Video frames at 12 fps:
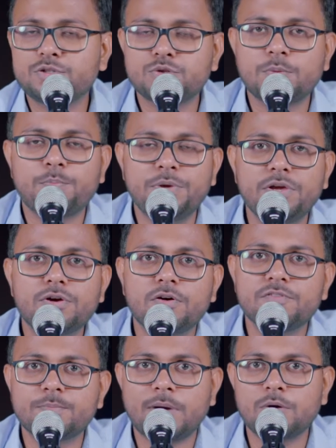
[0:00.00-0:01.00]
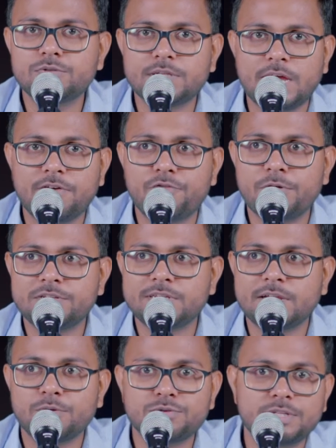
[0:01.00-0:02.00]
to the peak of the Mount Everest
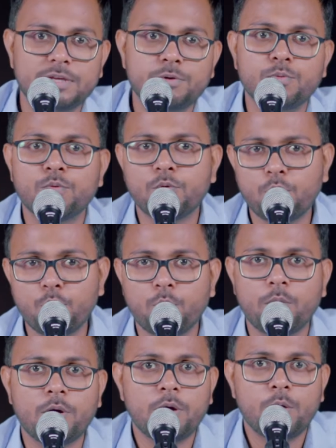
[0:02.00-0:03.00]
and you say, "Ooh,